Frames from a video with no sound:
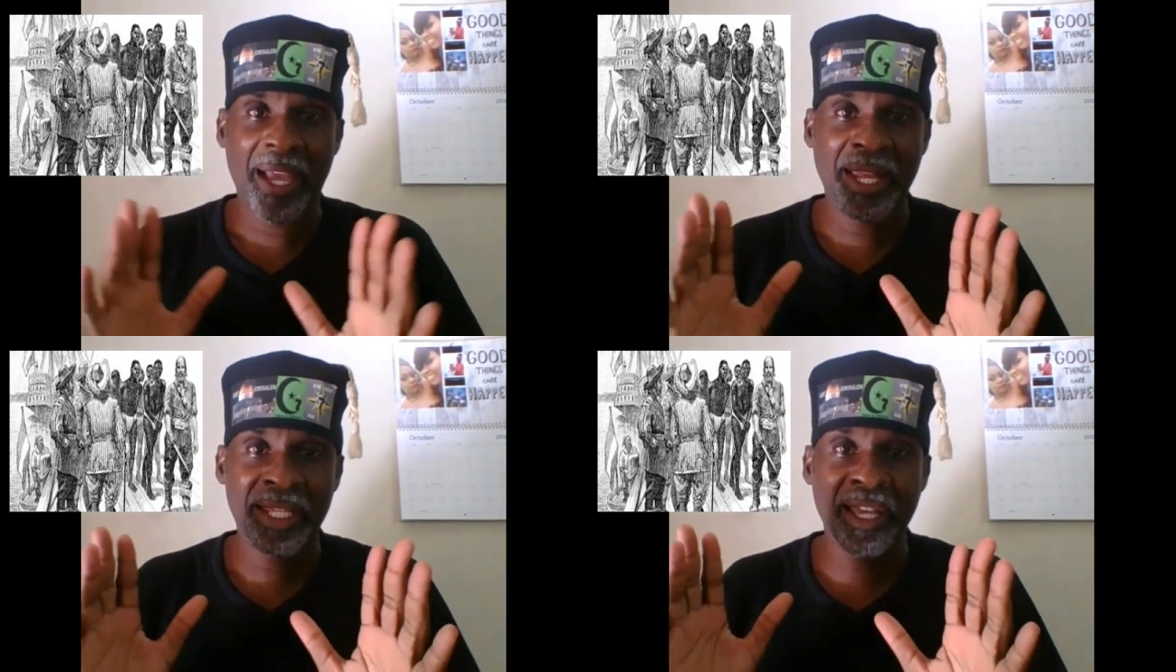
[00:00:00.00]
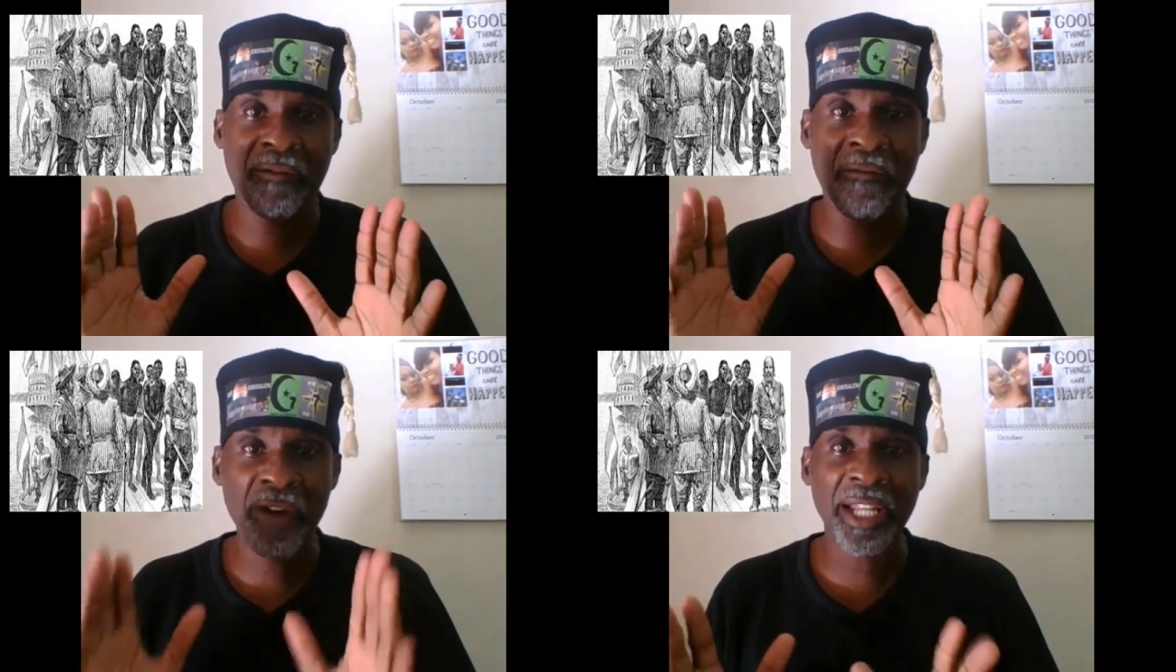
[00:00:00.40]
they said
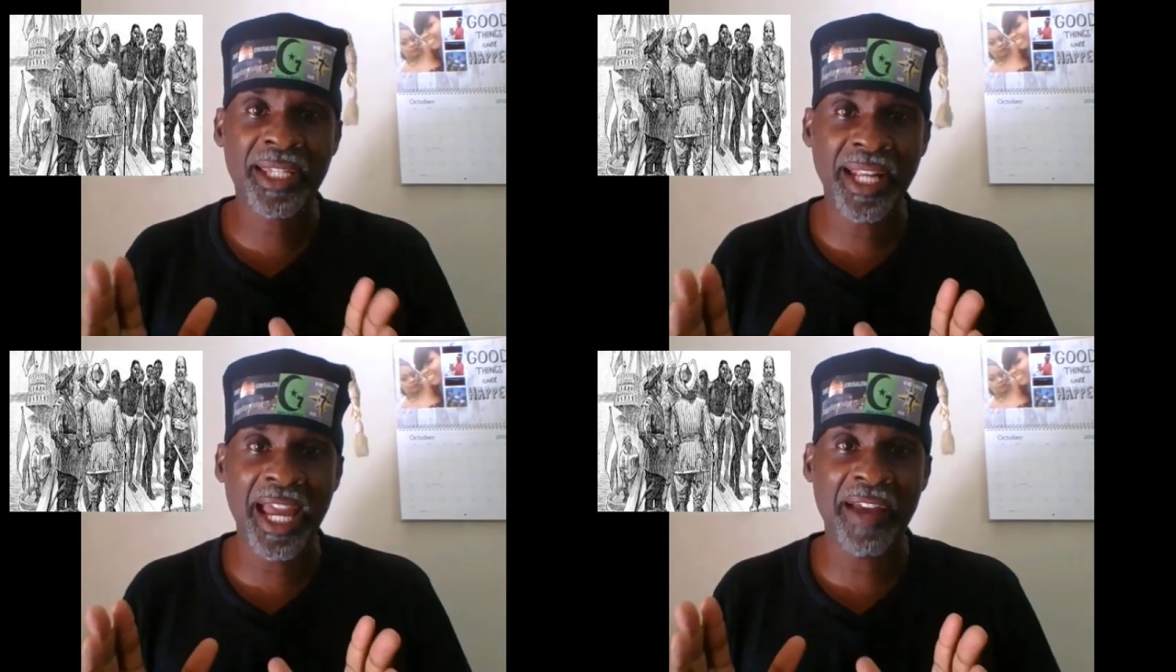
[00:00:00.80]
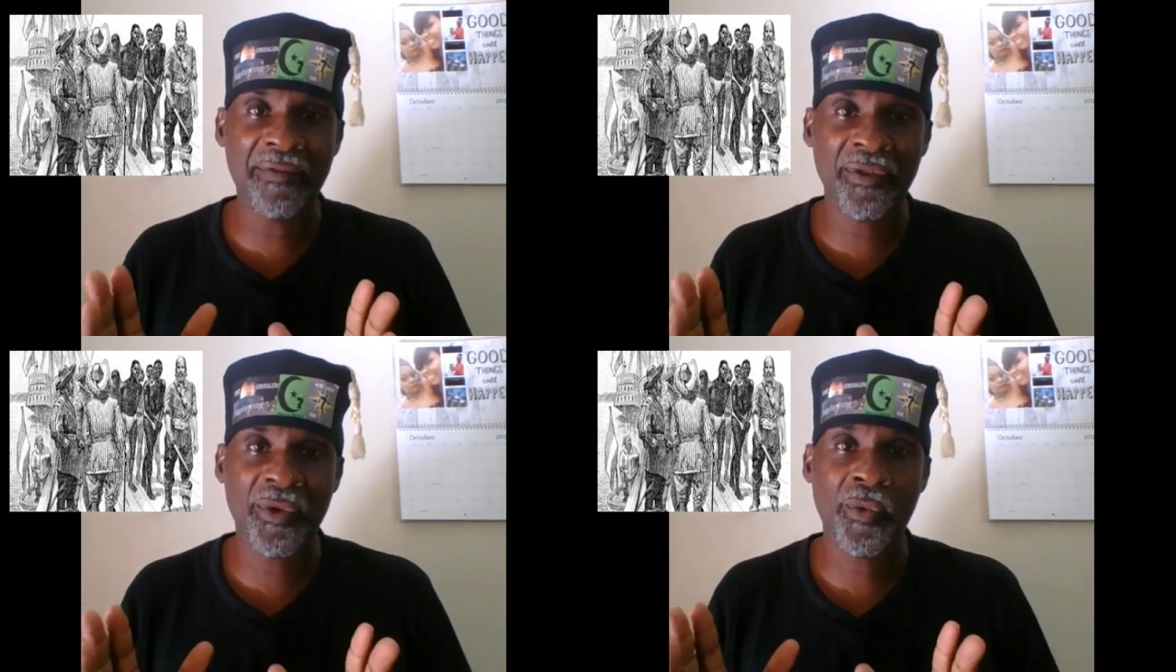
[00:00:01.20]
free
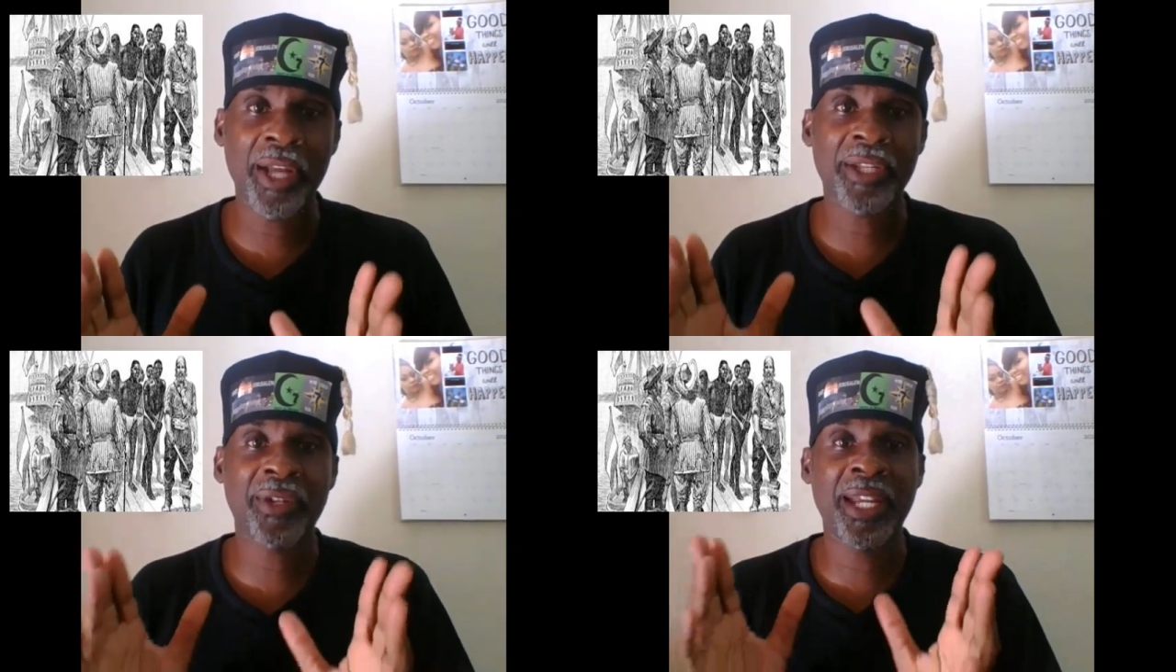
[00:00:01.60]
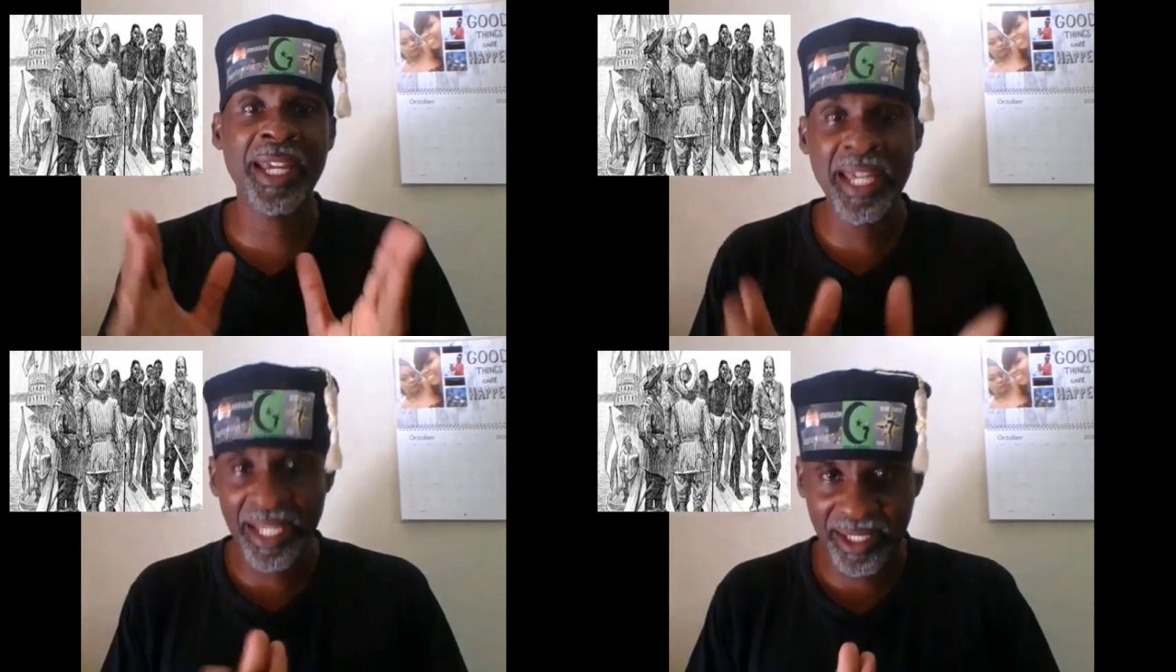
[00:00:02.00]
slave went to the
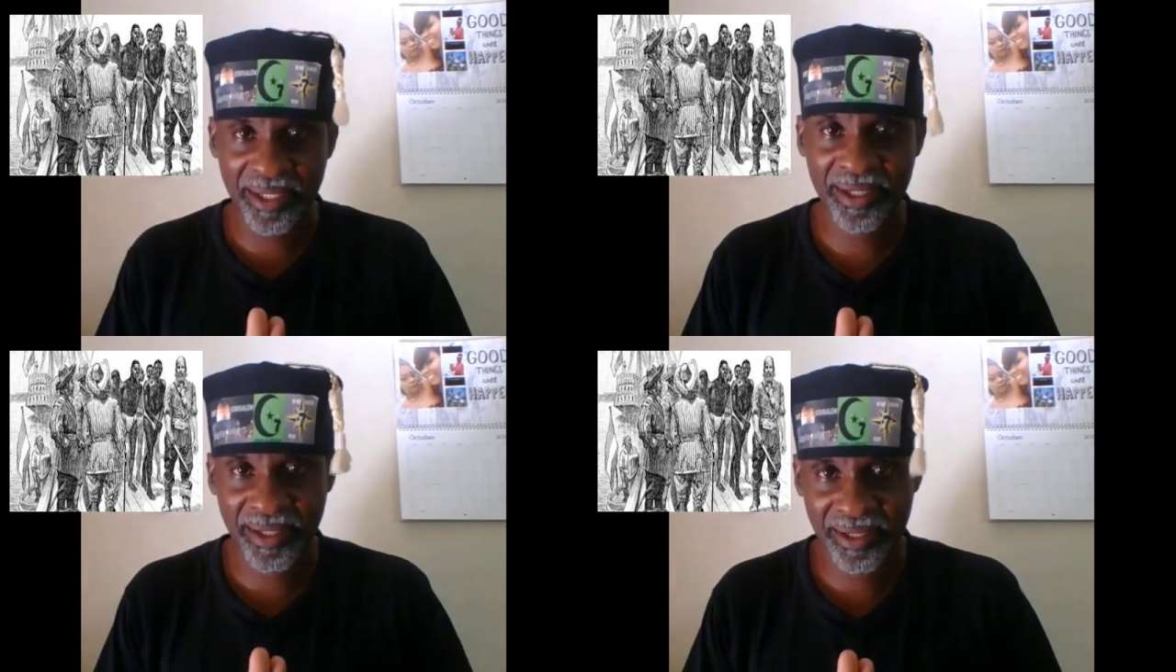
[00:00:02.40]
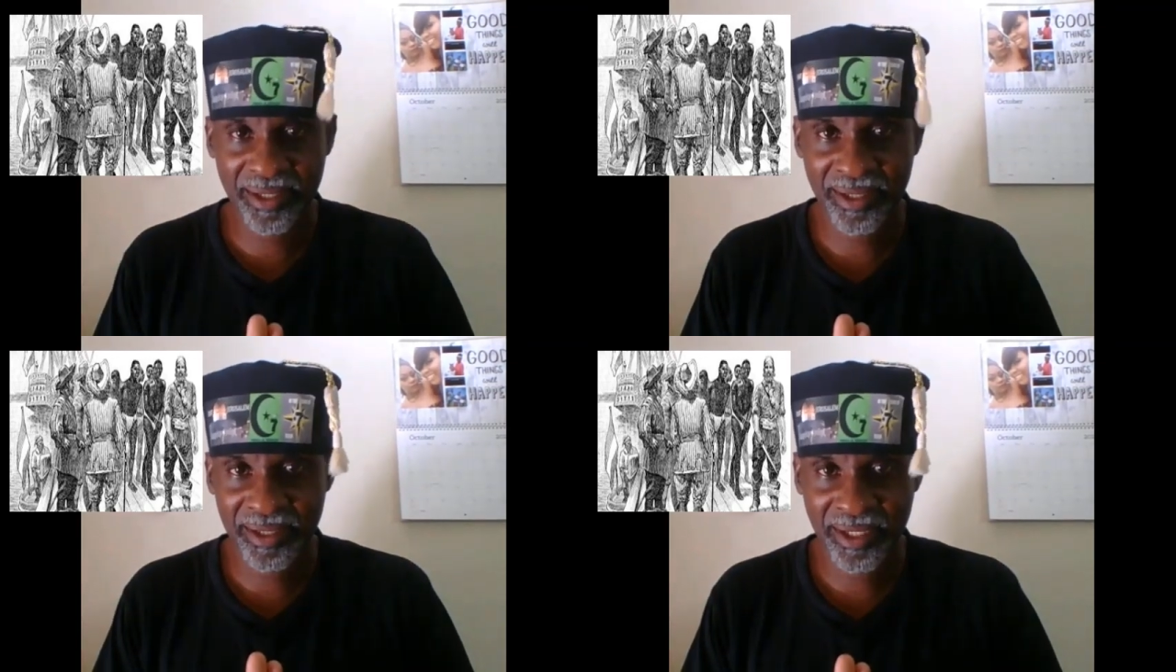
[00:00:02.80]
East.
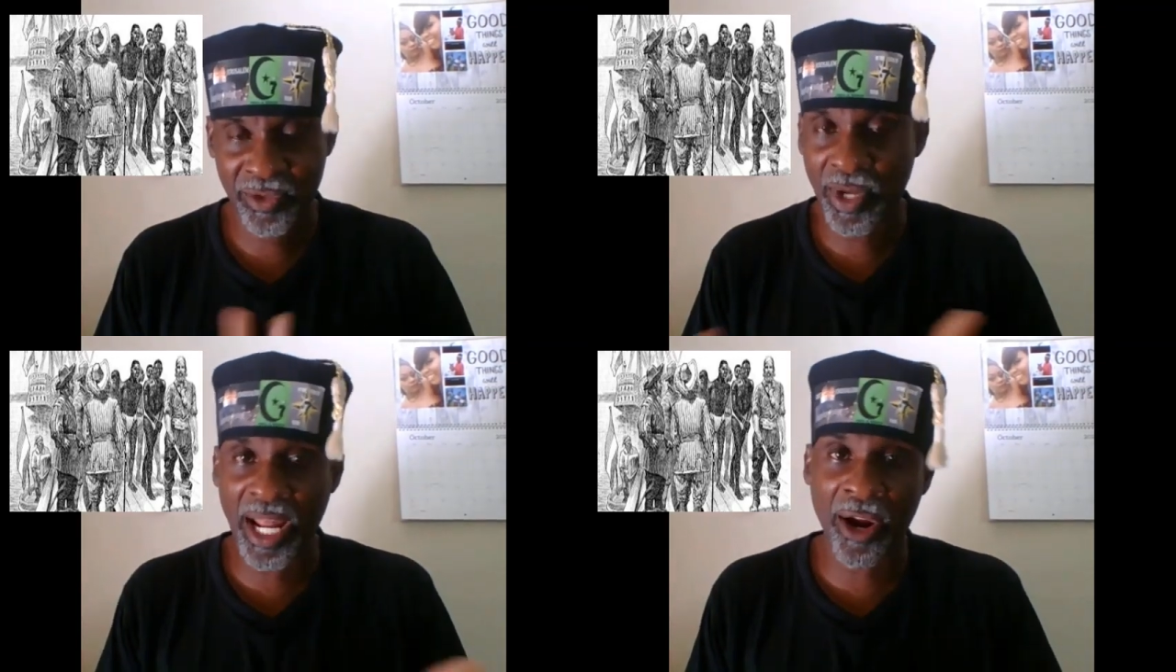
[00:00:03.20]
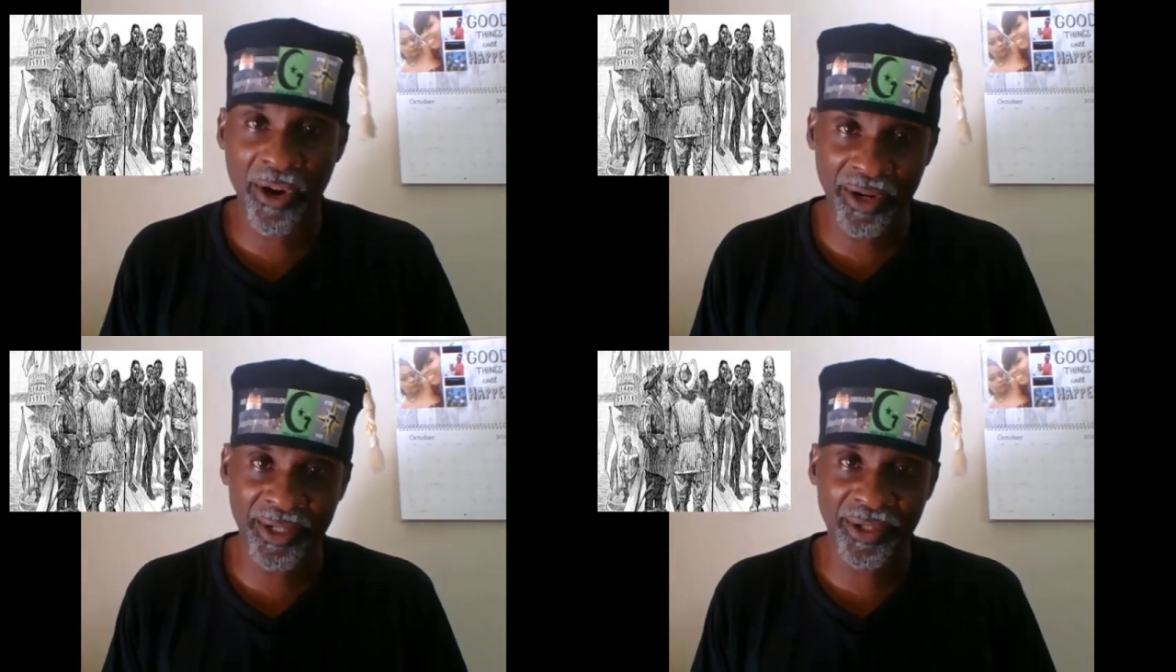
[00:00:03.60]
That's what I
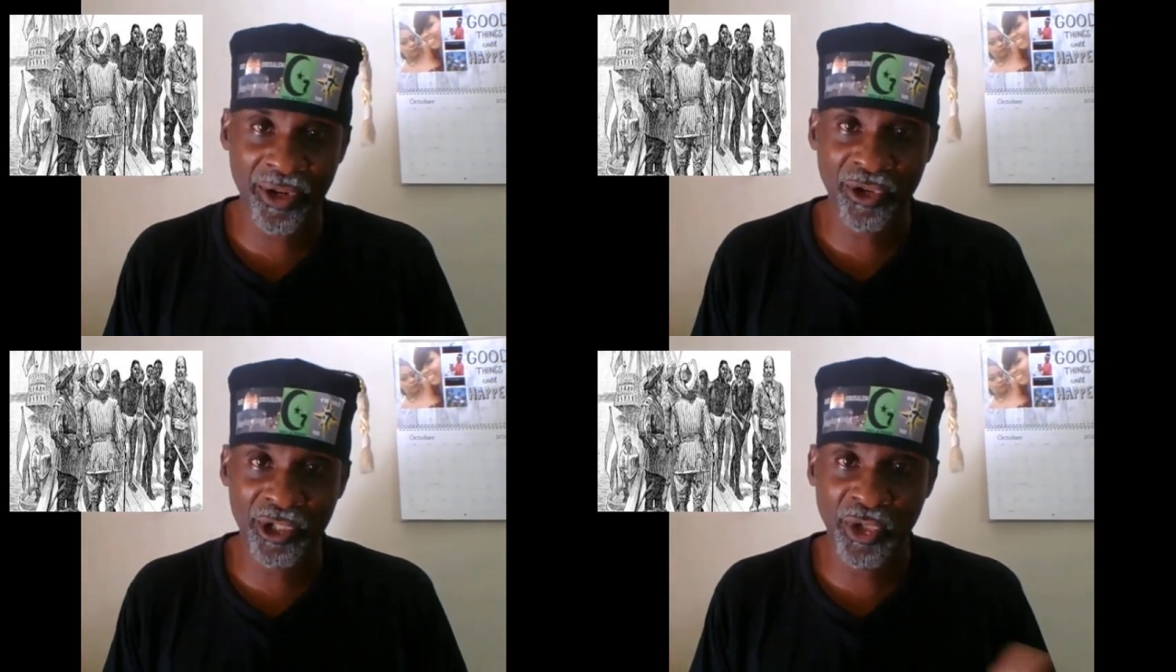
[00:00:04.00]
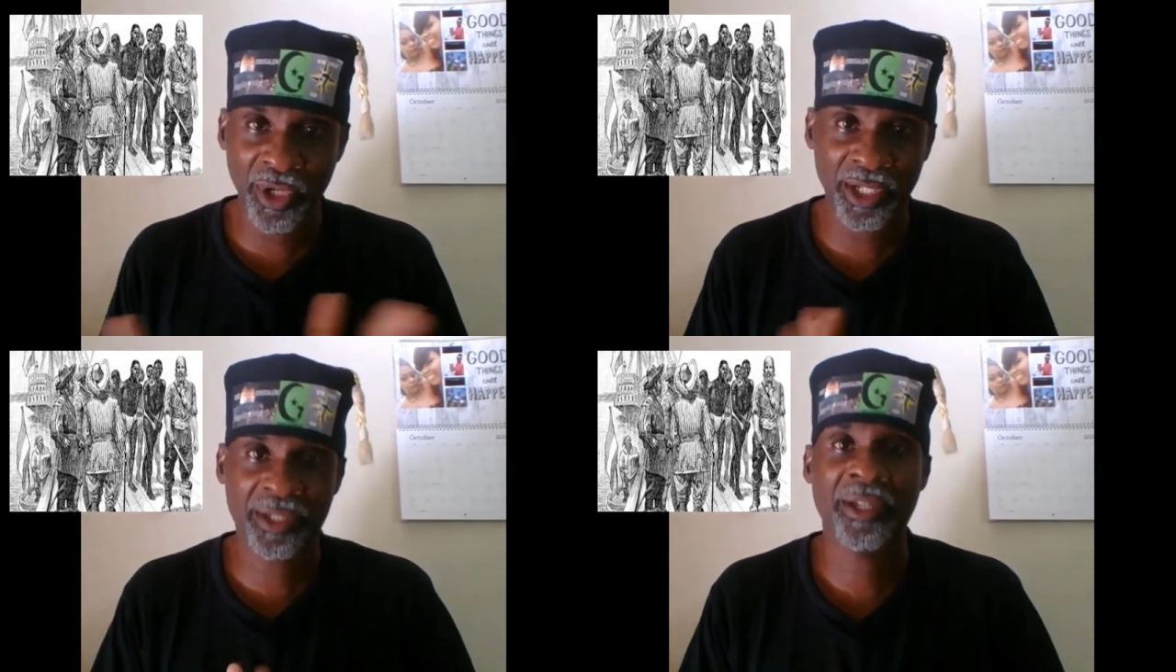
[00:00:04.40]
heard. Don't know true
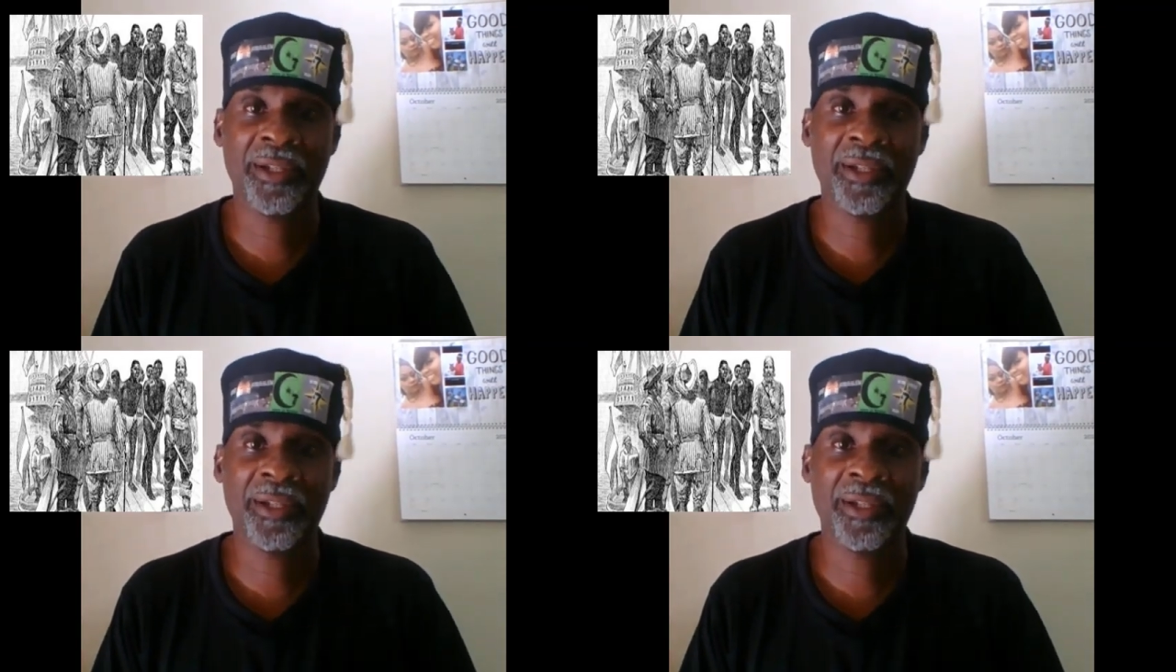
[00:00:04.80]
this.